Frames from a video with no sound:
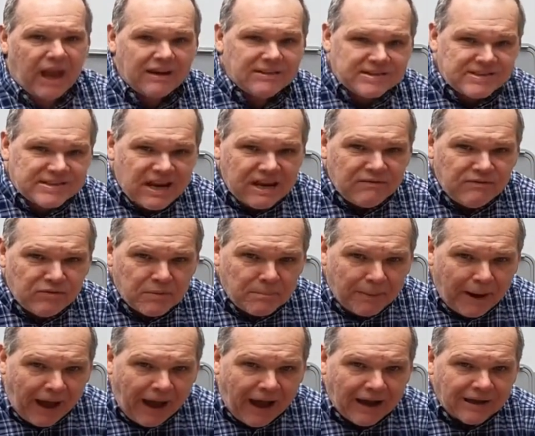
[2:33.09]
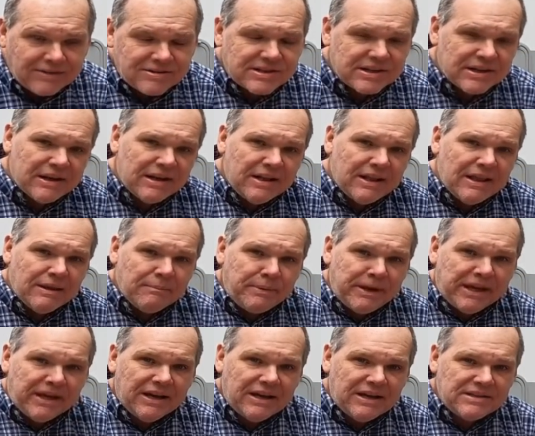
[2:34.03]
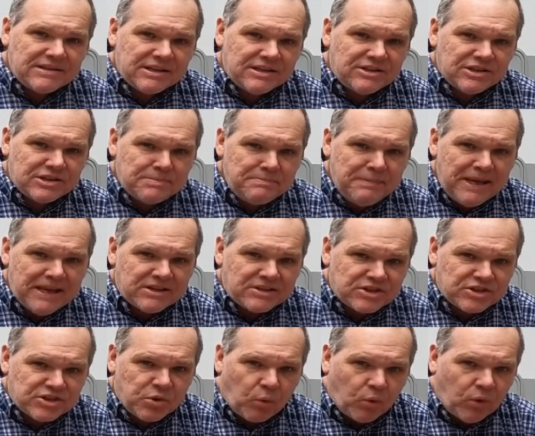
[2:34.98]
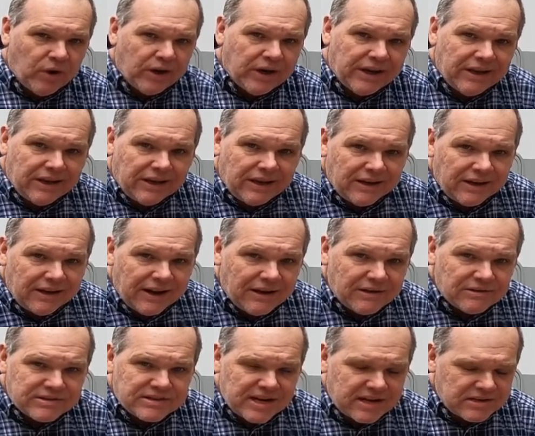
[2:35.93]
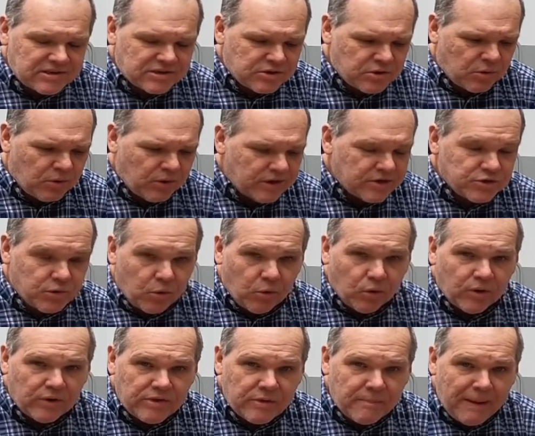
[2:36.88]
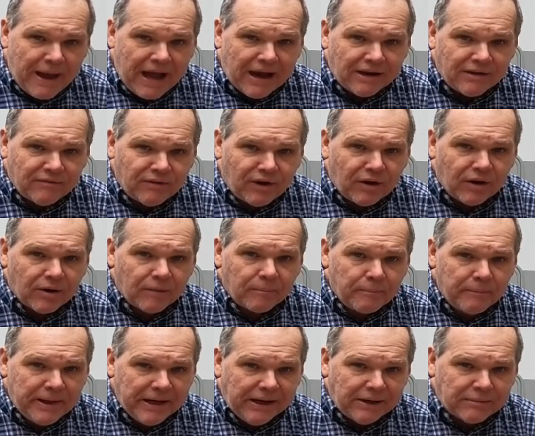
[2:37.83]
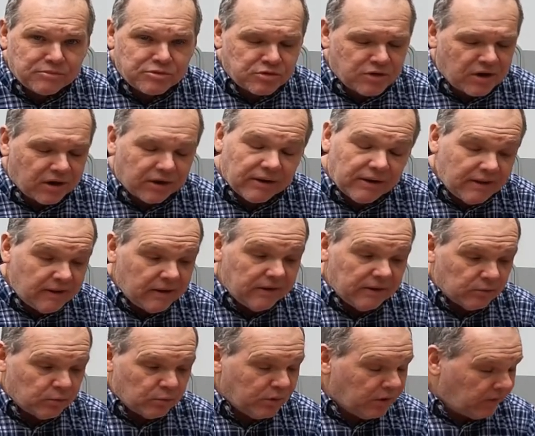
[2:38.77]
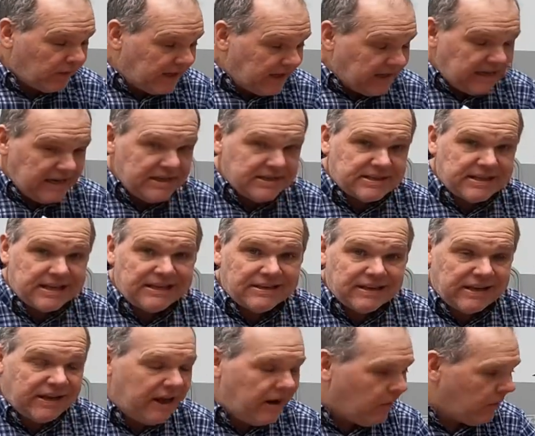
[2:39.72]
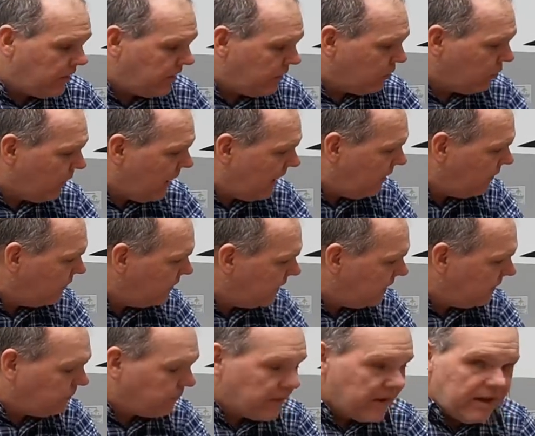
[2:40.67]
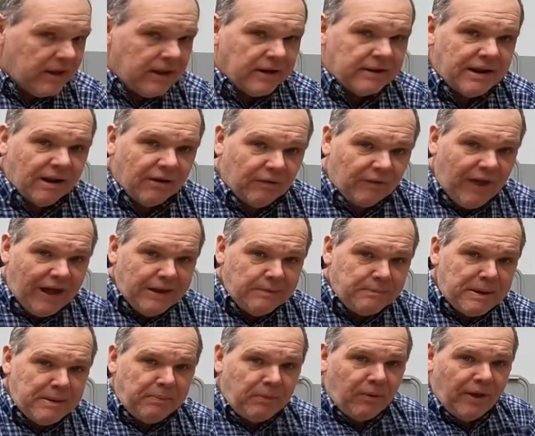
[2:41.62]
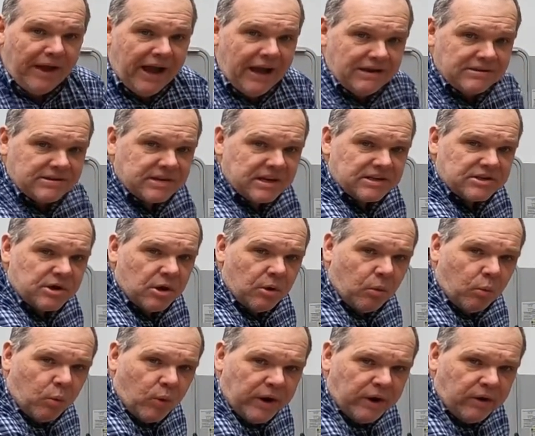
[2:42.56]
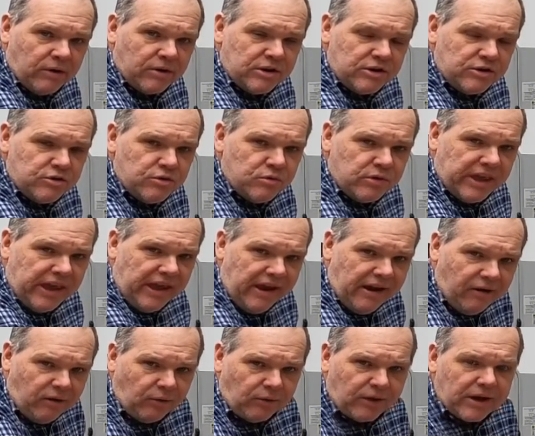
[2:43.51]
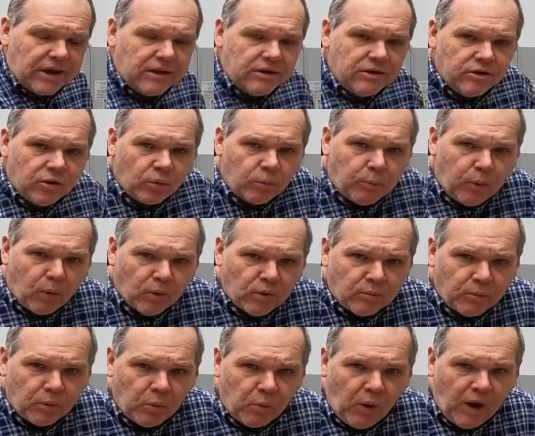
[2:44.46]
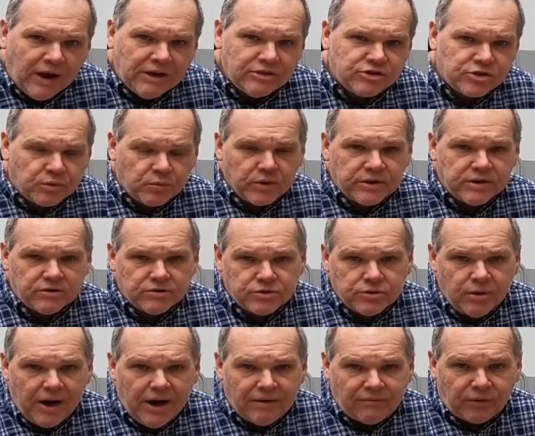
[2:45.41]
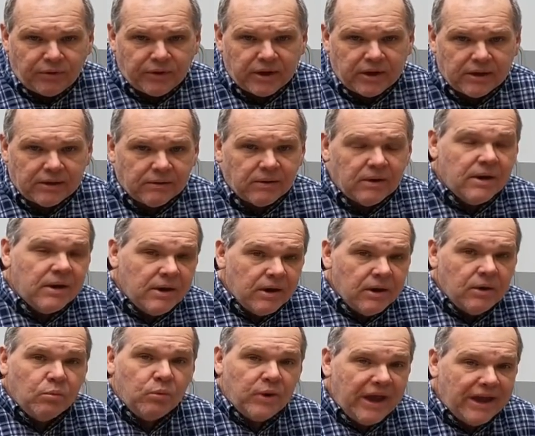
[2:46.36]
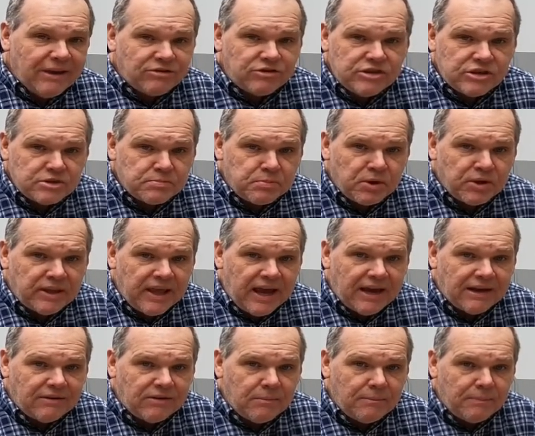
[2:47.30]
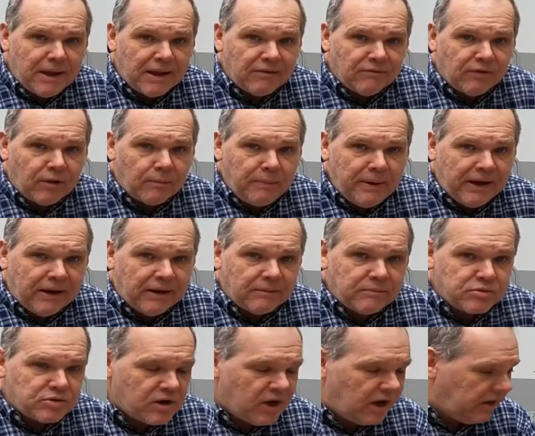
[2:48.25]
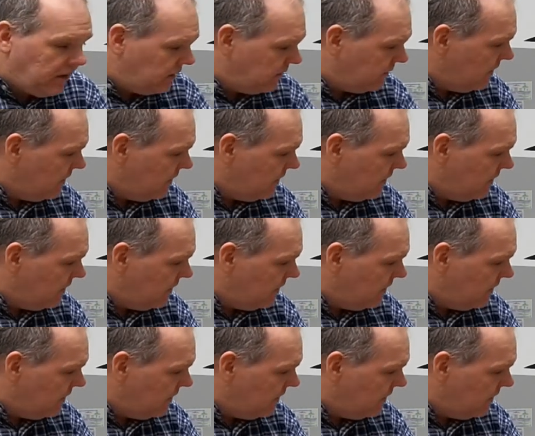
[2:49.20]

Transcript: I saved the box because it just makes storing it in an outside storage or in the back of our pickup truck really easy to carry it around in. Now, a lot of people ask us, where do you carry your portable washer when you're traveling? And we actually just put that in the bed of our pickup truck.